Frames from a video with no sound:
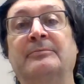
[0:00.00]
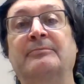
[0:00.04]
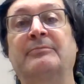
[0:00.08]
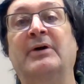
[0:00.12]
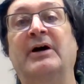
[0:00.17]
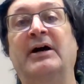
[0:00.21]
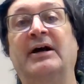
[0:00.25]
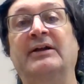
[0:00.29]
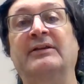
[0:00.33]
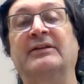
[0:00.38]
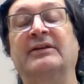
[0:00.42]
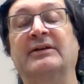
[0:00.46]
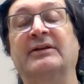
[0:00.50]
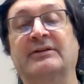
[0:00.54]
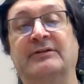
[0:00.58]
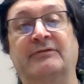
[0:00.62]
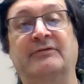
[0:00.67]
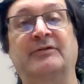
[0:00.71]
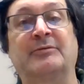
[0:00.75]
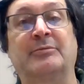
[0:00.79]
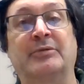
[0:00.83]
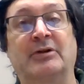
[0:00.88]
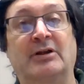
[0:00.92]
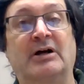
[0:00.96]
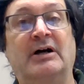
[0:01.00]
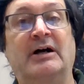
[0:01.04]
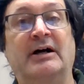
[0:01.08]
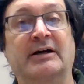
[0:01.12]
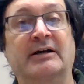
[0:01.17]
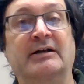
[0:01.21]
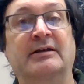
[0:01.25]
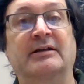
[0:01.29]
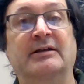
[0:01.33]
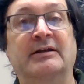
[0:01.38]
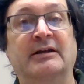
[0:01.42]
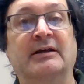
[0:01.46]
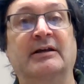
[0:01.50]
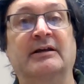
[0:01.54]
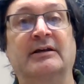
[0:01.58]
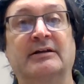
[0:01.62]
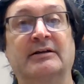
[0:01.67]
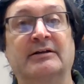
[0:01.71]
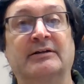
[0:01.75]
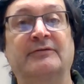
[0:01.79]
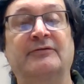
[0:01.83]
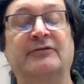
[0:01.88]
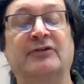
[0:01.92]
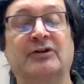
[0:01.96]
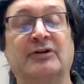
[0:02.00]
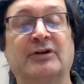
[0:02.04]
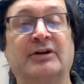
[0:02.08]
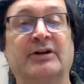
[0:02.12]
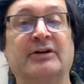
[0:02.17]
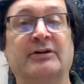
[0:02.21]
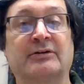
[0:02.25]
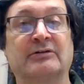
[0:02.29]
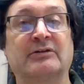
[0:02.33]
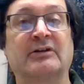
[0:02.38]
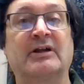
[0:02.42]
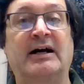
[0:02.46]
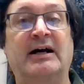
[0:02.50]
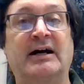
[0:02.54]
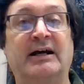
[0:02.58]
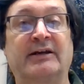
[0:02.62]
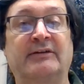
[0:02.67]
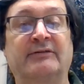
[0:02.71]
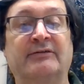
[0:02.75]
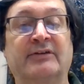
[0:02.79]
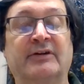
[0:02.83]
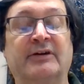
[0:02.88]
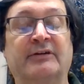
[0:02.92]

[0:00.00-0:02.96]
by the end of the block if you're here live.